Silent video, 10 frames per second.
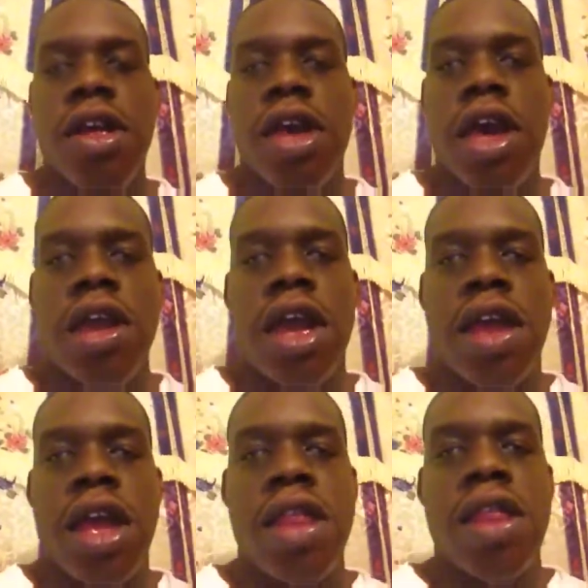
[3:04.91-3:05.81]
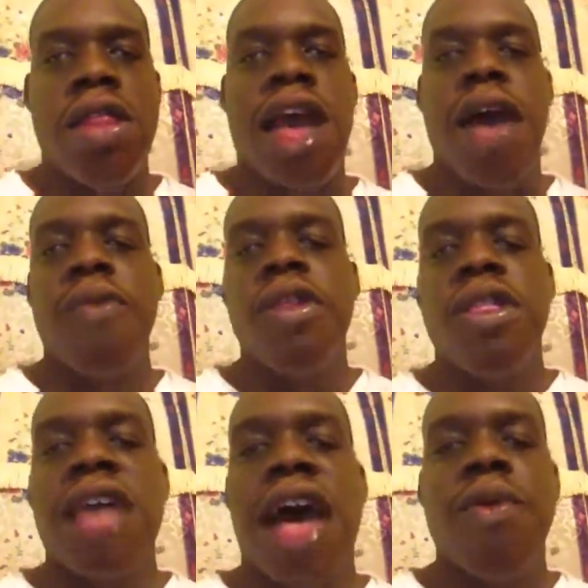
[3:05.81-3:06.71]
and that
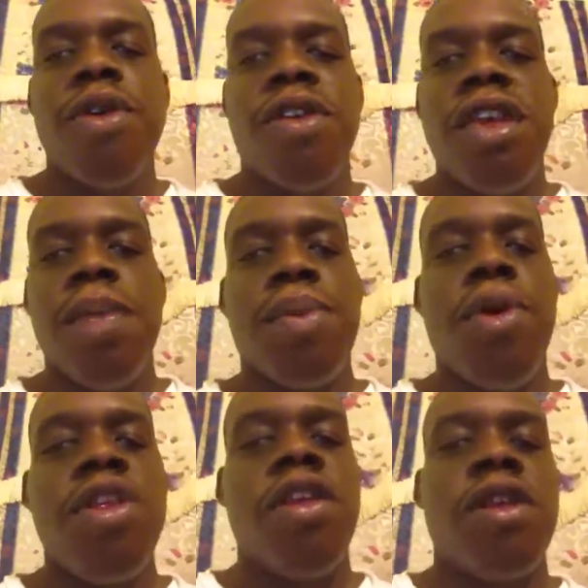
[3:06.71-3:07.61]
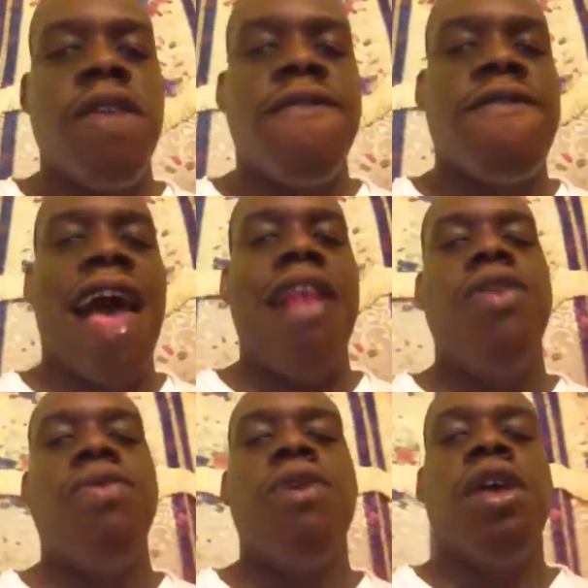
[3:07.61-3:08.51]
was the important
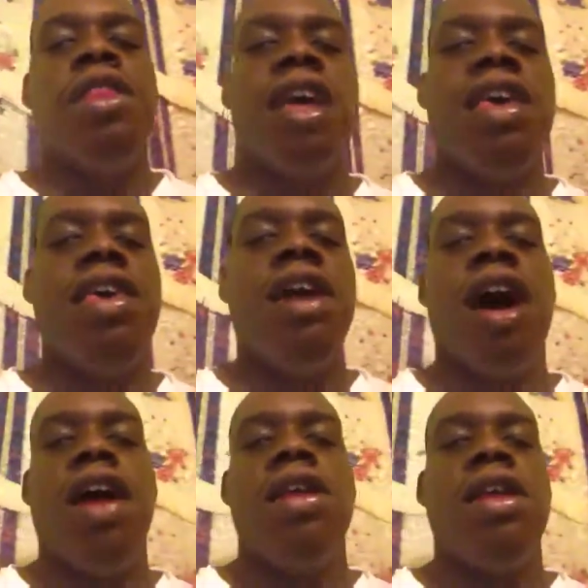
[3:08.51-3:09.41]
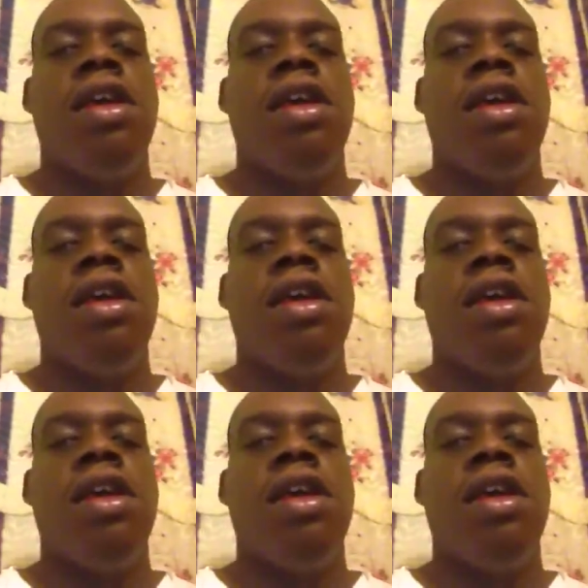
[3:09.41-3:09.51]
value that he got.